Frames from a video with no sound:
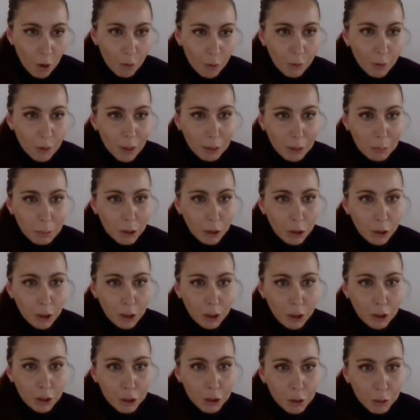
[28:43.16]
of climate
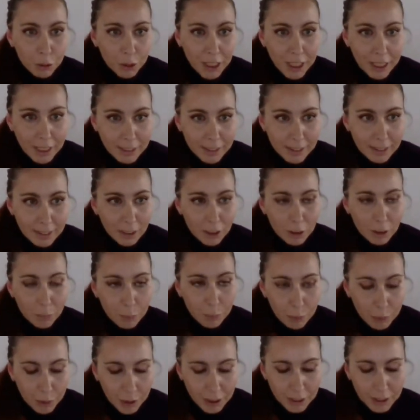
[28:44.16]
change creating the
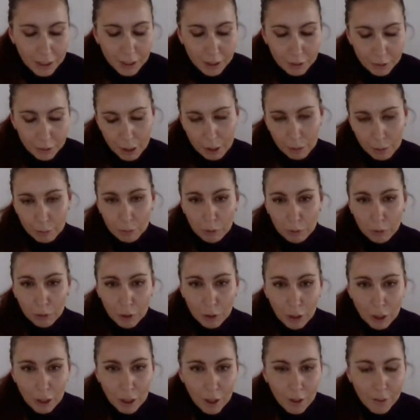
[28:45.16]
breeding
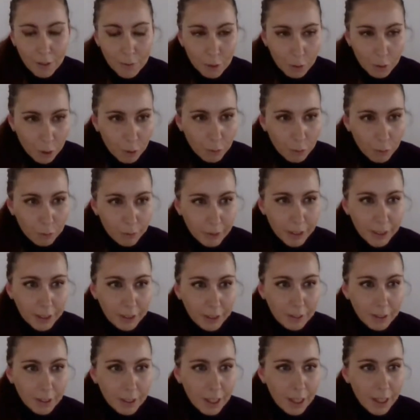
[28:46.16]
grounds for
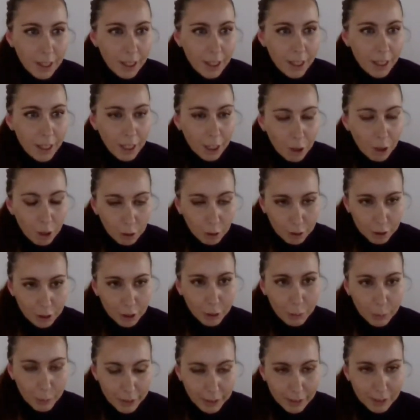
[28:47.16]
conflict and
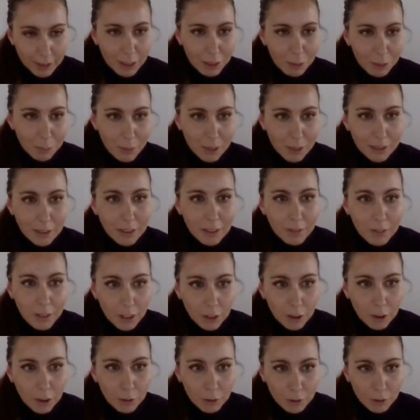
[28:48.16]
consequently
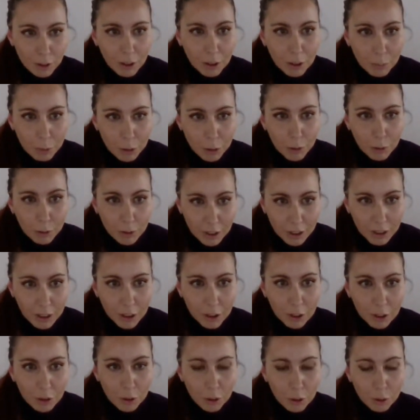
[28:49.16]
massively
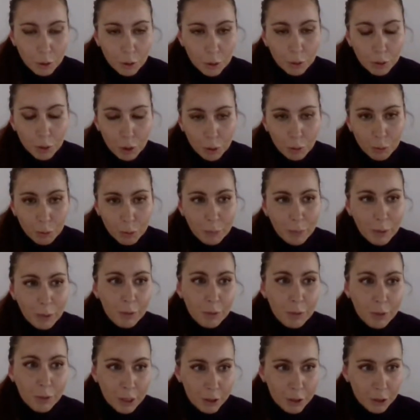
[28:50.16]
contributing to human
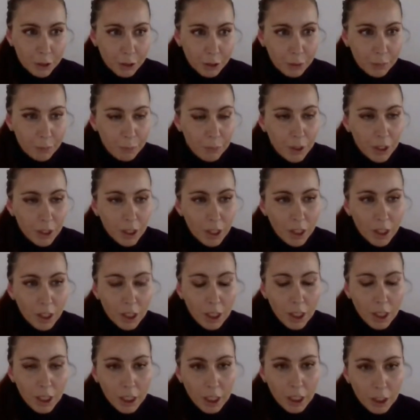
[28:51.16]
migration.
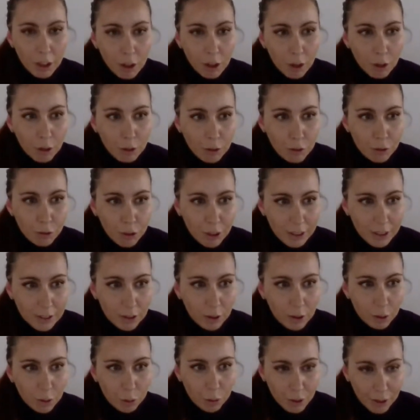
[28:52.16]
In
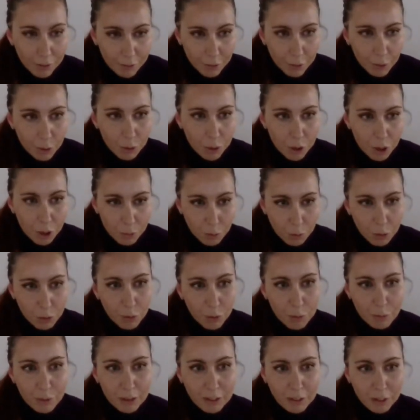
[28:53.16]
contrast to refugee
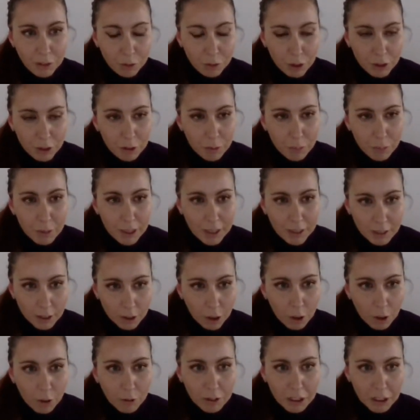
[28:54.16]
movements driven by the
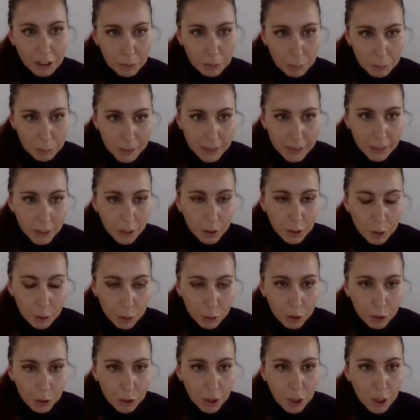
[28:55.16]
conflict of
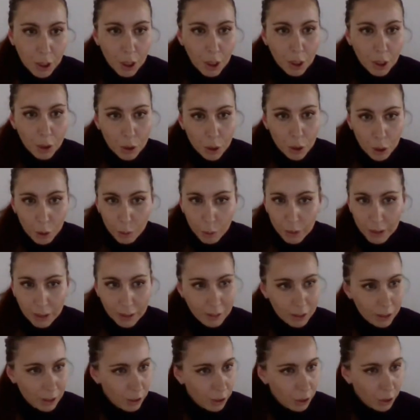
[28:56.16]
persecution, no
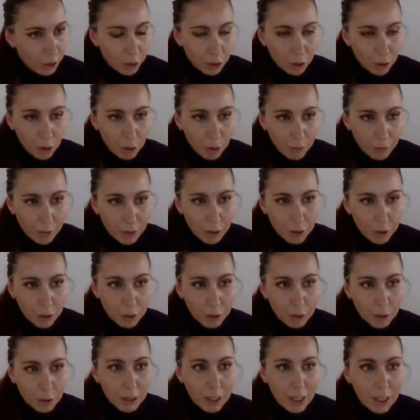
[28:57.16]
international
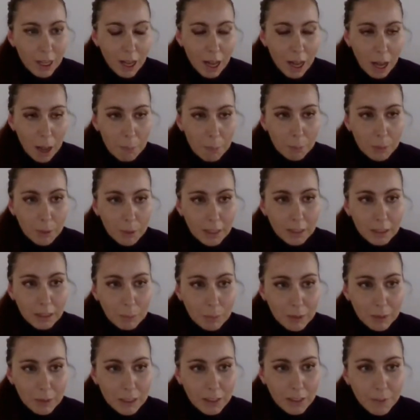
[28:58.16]
convention applies
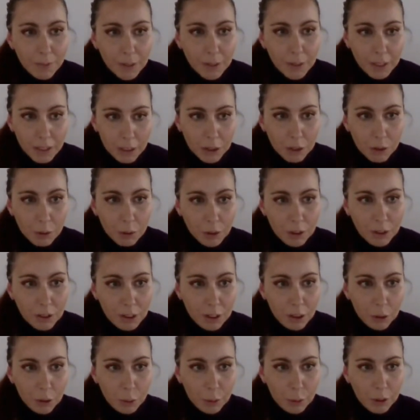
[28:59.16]
specifically to the
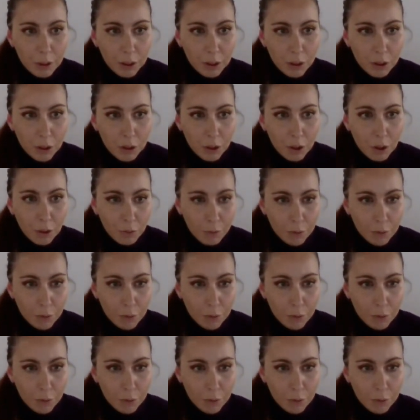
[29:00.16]
situation